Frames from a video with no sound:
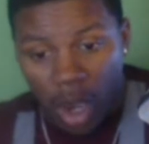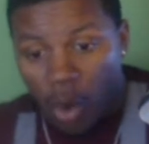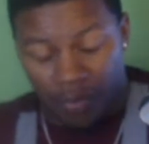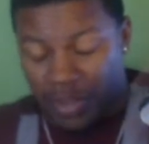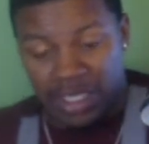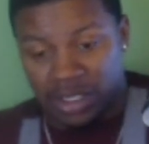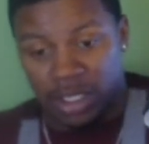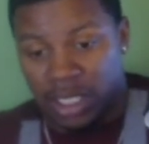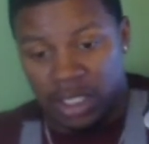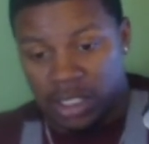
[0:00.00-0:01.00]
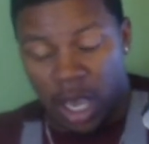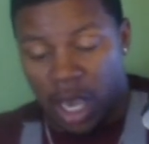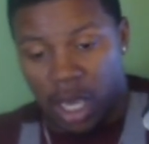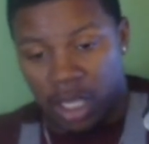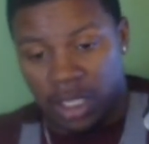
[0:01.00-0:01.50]
know if he's
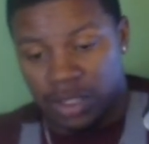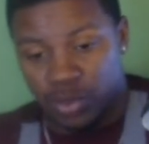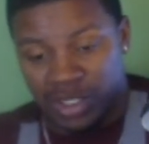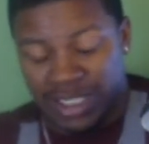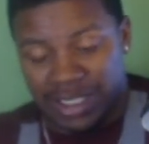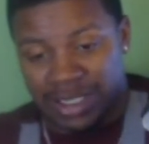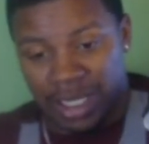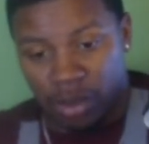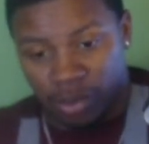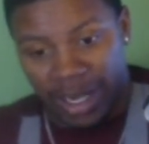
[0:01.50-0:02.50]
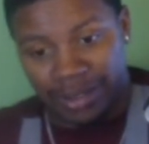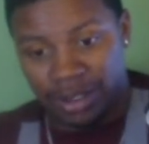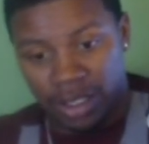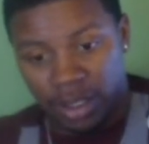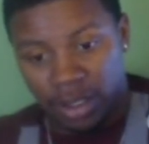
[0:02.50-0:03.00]
resisting arrest.